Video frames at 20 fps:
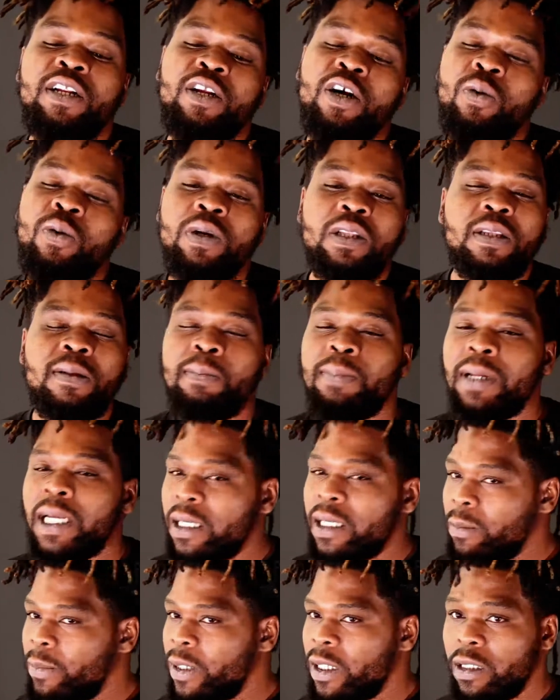know what the
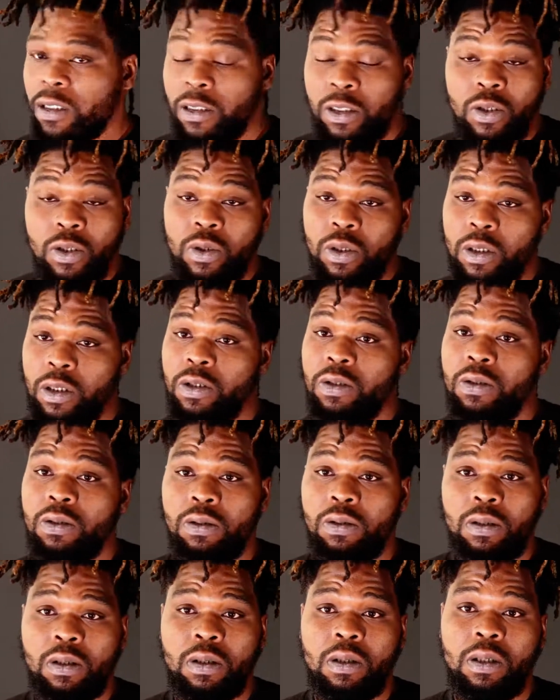black man is going through. You
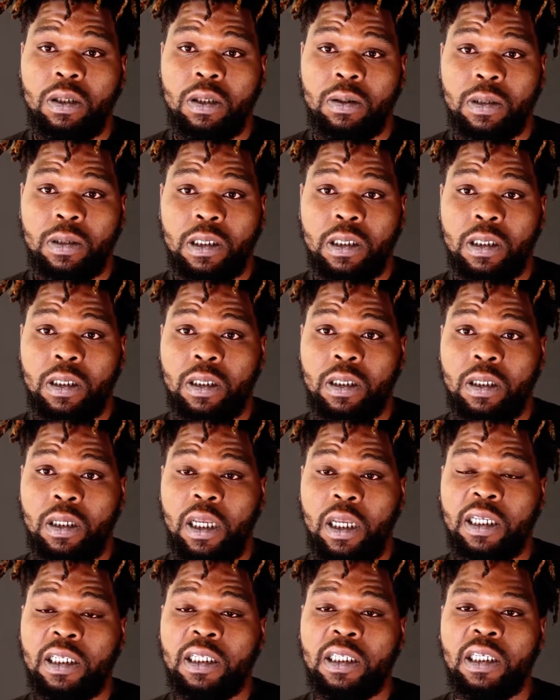know what I'm saying?
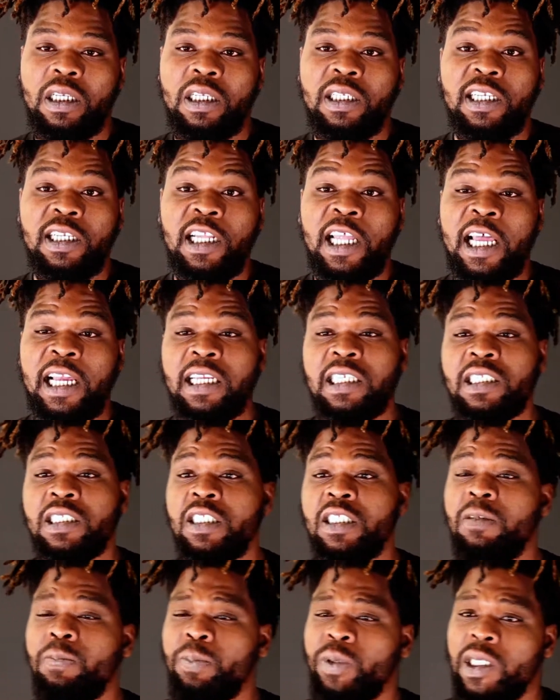And it's
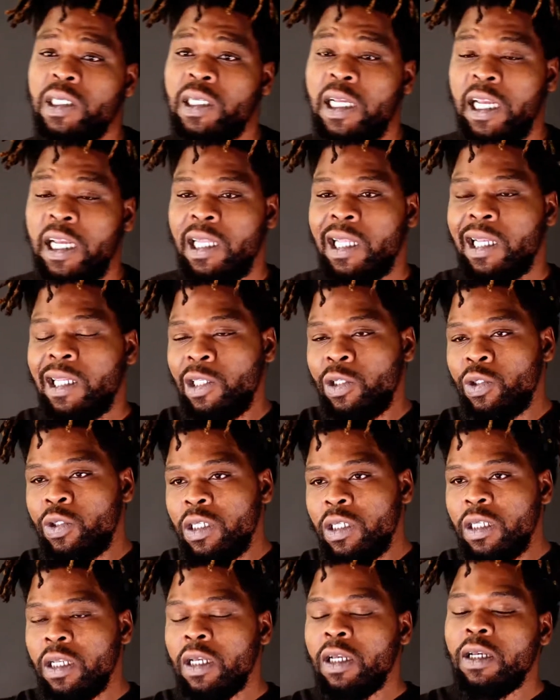deeper than that. Like you
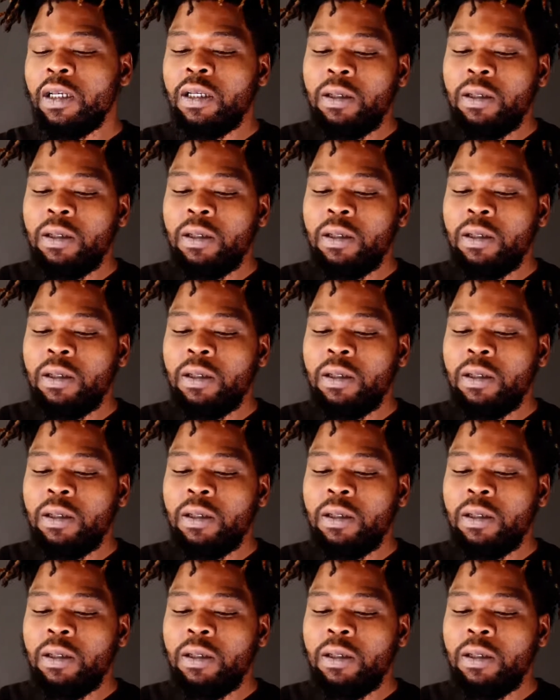think...